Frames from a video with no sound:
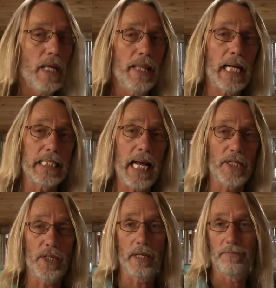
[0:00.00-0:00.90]
that's
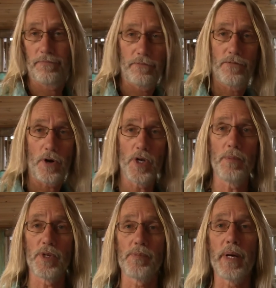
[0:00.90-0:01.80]
actually for
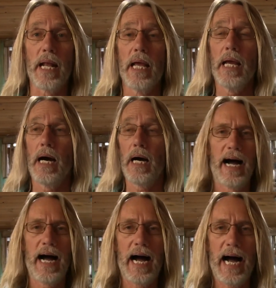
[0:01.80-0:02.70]
humans, but
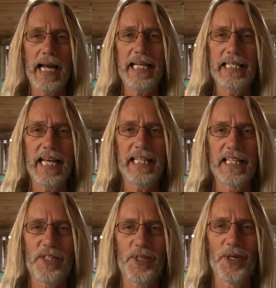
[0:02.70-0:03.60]
I can take
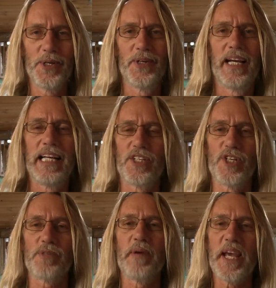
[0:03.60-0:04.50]
this too. It's
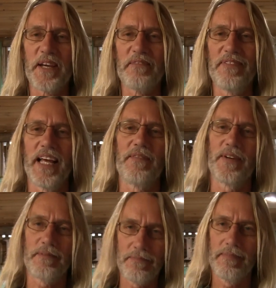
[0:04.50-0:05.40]
just bacon
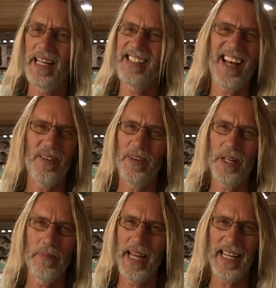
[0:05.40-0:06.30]
flavored. It's not
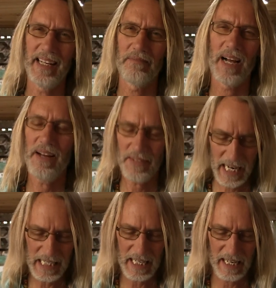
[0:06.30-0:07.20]
really bacon. I've
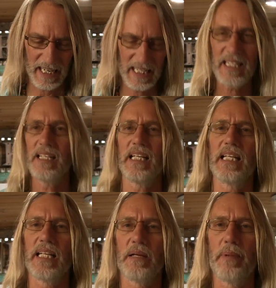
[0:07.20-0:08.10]
tasted it. It doesn't
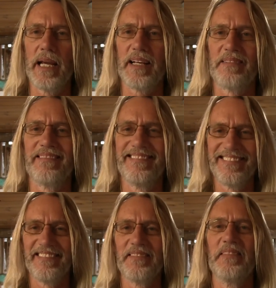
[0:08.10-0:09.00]
taste like bacon.
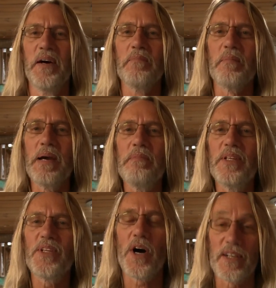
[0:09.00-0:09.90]
But maybe
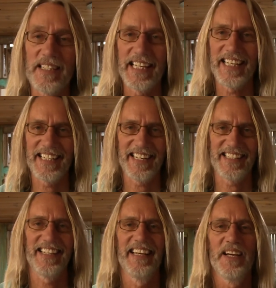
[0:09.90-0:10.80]
the dogs think it
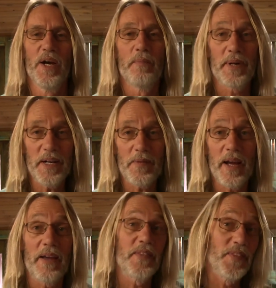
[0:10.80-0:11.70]
does. But anyway,